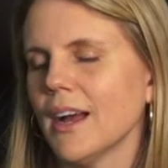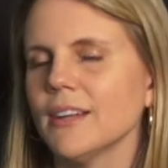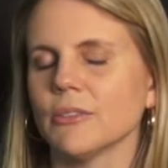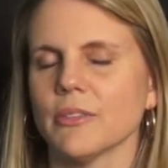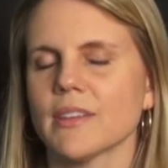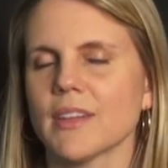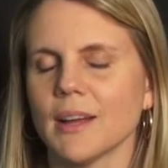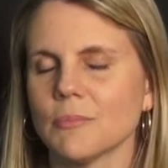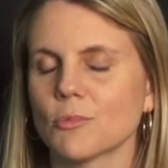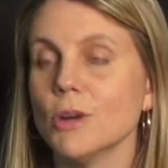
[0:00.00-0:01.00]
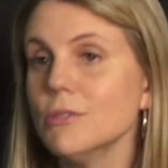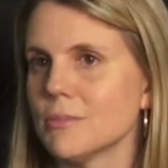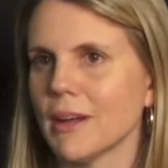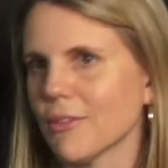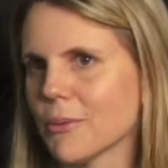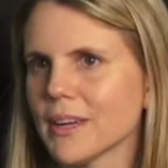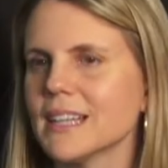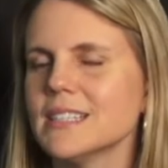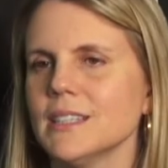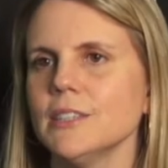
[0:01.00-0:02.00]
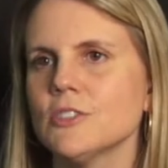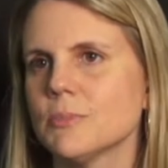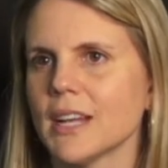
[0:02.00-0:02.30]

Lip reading: I don't think that I'm rote about the way I teach,